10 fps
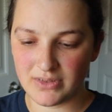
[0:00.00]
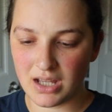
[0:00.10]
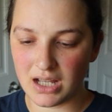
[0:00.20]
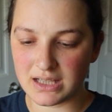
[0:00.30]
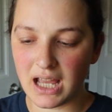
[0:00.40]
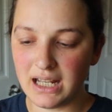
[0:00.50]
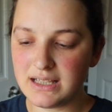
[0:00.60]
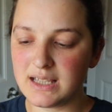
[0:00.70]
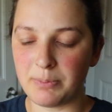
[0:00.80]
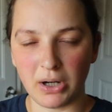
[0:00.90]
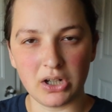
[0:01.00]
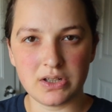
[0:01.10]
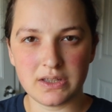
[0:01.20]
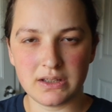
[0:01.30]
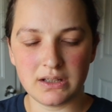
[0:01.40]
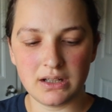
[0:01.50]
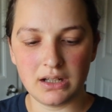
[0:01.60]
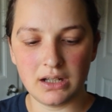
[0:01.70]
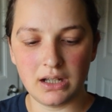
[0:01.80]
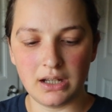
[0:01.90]
It's kind of sparse.
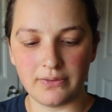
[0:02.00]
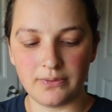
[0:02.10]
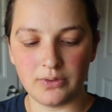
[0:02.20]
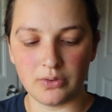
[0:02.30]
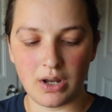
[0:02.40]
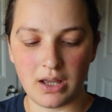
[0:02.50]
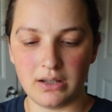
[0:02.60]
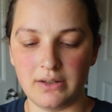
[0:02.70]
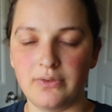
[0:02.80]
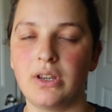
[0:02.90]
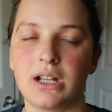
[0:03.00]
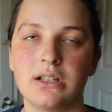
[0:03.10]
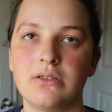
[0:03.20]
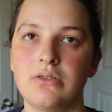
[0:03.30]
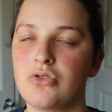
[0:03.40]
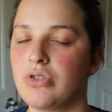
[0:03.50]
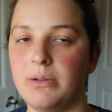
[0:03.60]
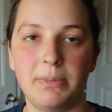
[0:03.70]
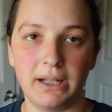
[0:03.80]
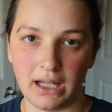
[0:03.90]
If you're like a straight
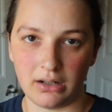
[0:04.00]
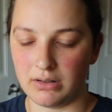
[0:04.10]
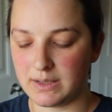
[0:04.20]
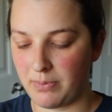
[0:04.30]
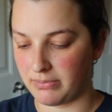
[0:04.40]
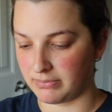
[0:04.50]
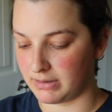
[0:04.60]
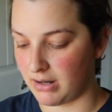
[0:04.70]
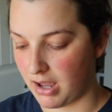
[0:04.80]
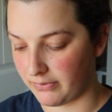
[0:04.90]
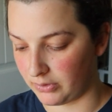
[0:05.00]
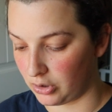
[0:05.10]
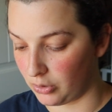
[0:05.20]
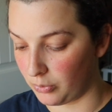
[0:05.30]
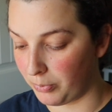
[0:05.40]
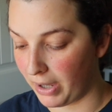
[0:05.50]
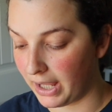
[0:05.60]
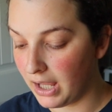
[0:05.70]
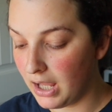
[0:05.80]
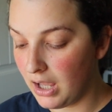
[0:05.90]
up beginner, it's probably not for you. But